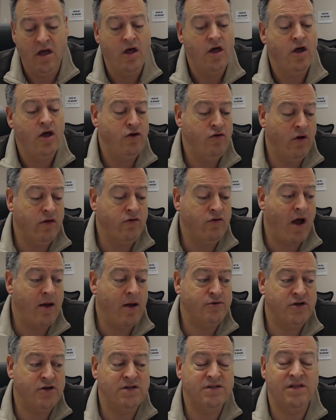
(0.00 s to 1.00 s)
Your other
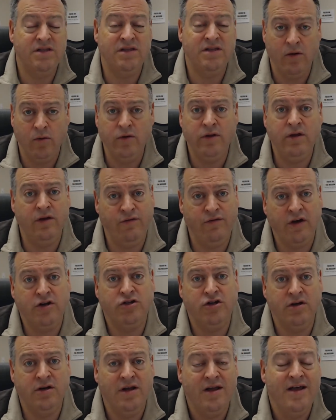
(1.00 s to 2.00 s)
option is to deal with the
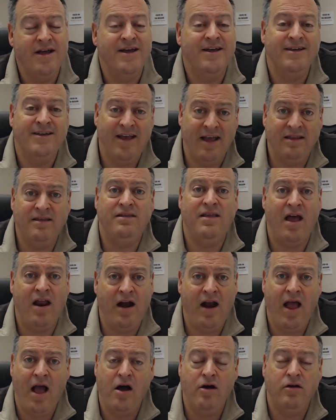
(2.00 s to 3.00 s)
eviction, get the
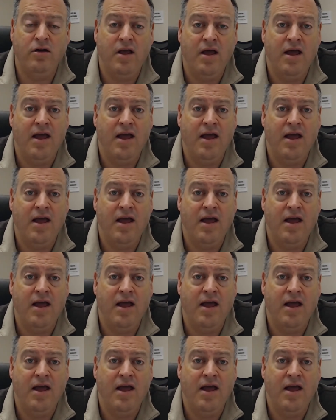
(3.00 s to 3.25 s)
tenant out,